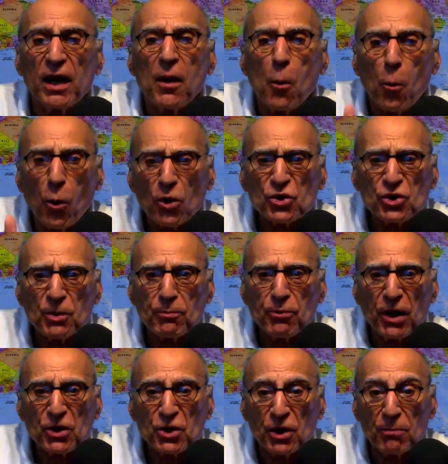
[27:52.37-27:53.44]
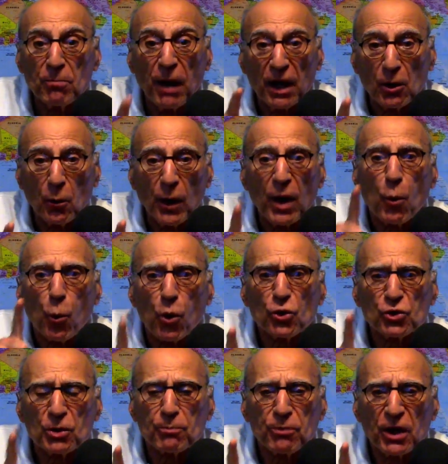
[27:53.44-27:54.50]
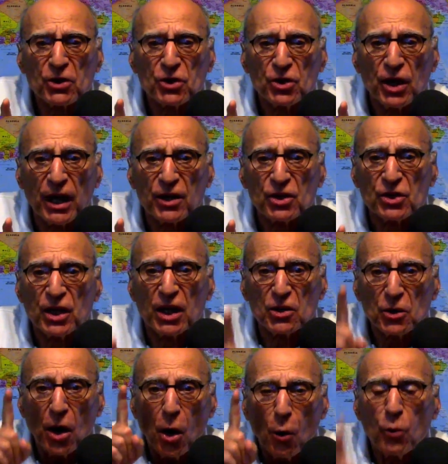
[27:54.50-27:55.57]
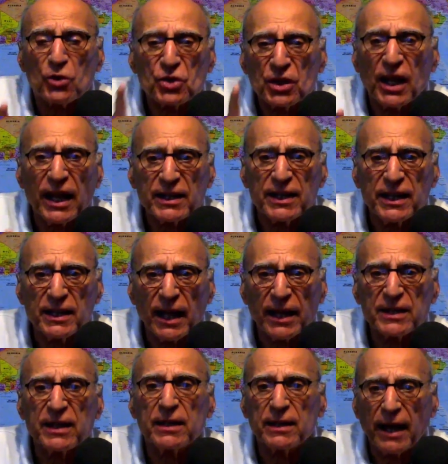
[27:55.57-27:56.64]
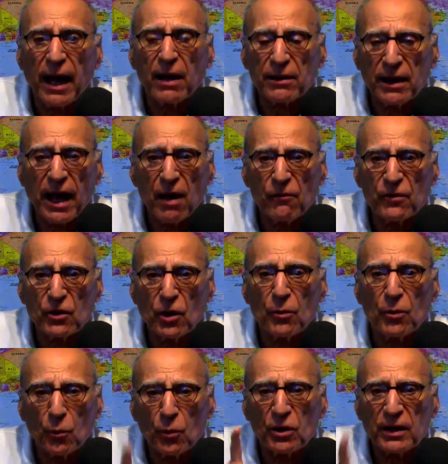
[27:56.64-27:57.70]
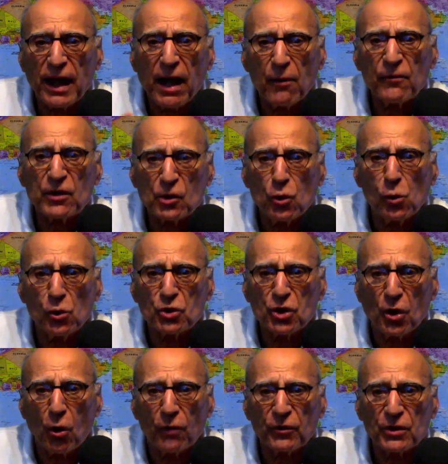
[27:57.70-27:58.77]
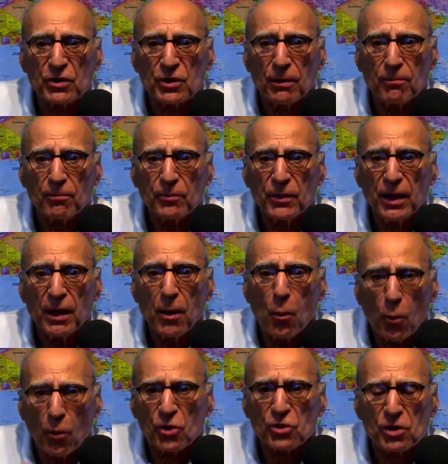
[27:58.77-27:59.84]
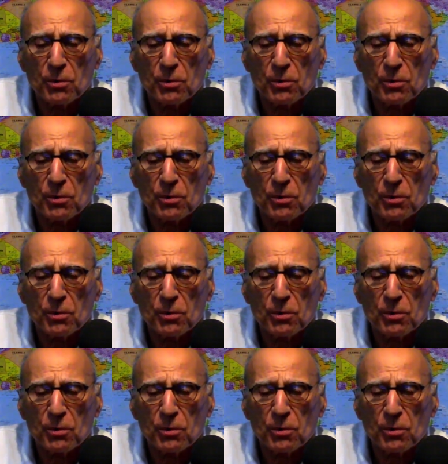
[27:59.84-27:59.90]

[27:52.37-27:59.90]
worst depression, by the way, worst depression in the United States was 1919 with Calvin Coolidge in office. Worst